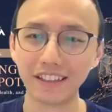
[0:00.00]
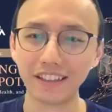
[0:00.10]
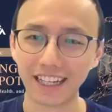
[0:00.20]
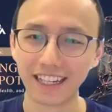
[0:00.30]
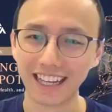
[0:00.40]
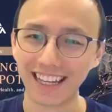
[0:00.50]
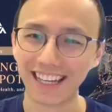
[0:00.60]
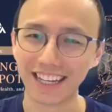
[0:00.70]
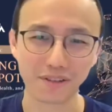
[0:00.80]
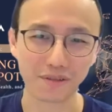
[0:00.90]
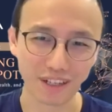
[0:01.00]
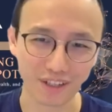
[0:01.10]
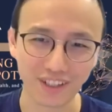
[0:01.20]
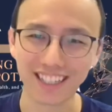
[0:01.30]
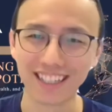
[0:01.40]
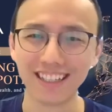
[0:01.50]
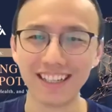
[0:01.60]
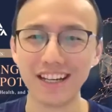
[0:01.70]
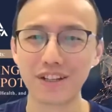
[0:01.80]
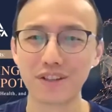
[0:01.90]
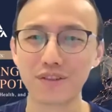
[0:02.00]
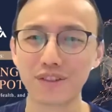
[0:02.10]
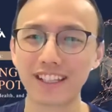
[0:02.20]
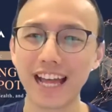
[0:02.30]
Okay, and next question: should